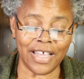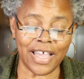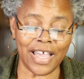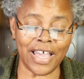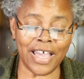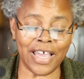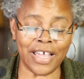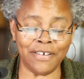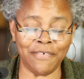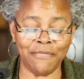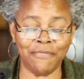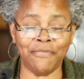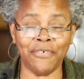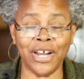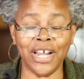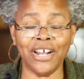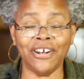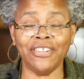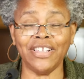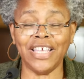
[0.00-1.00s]
And
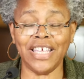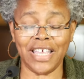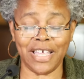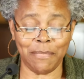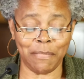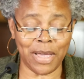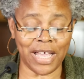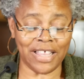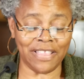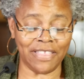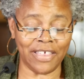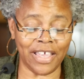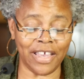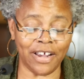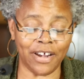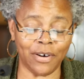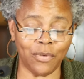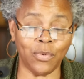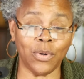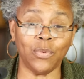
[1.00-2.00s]
rarely am I
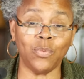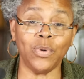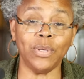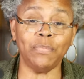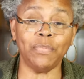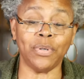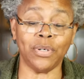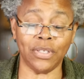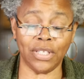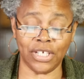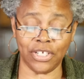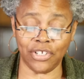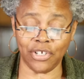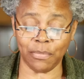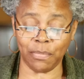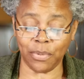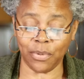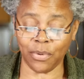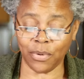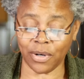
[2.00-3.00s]
there when we pull into
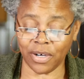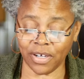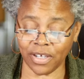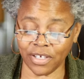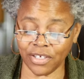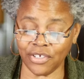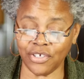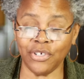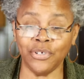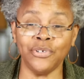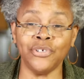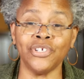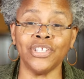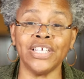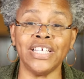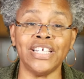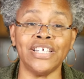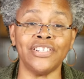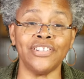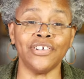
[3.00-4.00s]
port, because
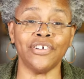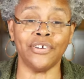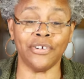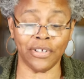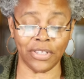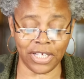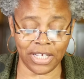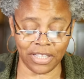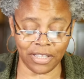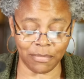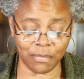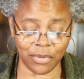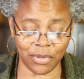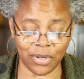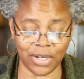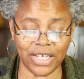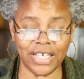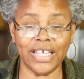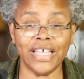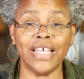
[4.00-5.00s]
usually it's early in the
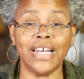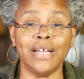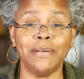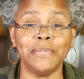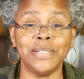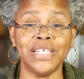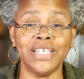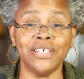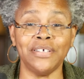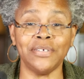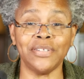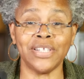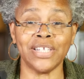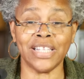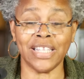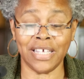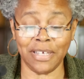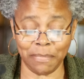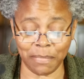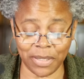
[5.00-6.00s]
morning and I'm still
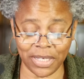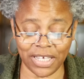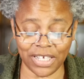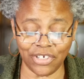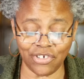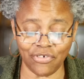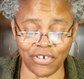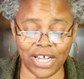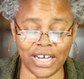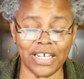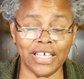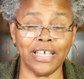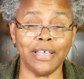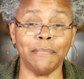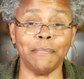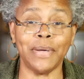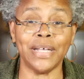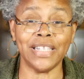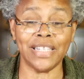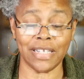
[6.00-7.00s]
sleeping and trying to
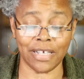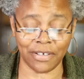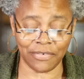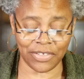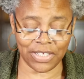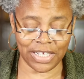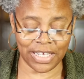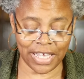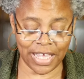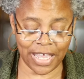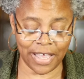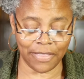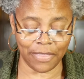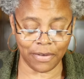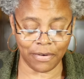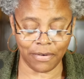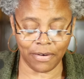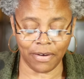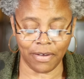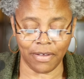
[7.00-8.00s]
get myself
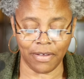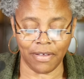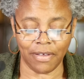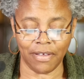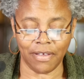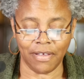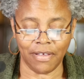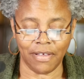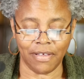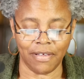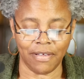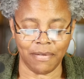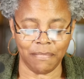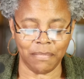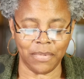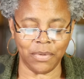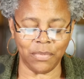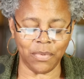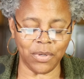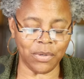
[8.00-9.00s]
together.
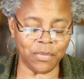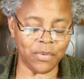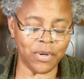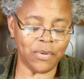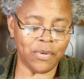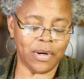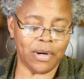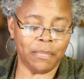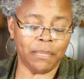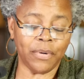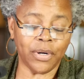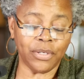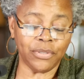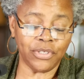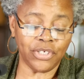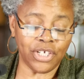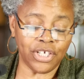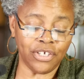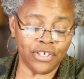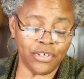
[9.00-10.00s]
But when we were
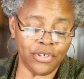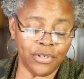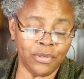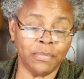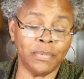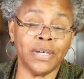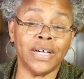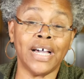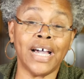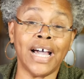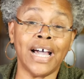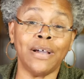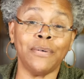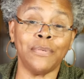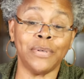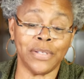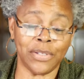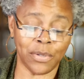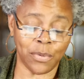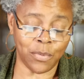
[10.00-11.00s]
approaching Cuba, I
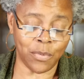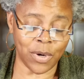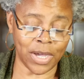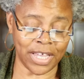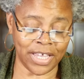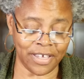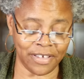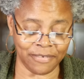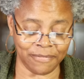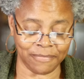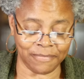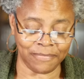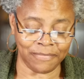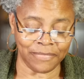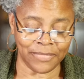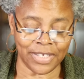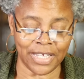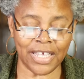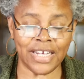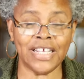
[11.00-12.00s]
was awake
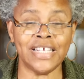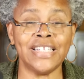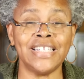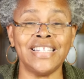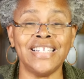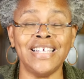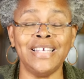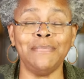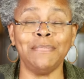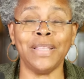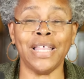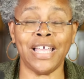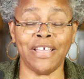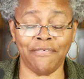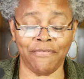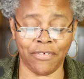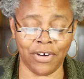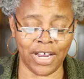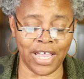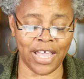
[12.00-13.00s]
and it seemed like
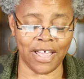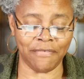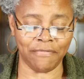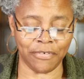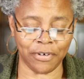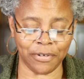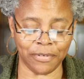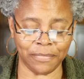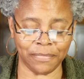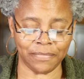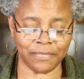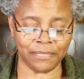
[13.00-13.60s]
forever.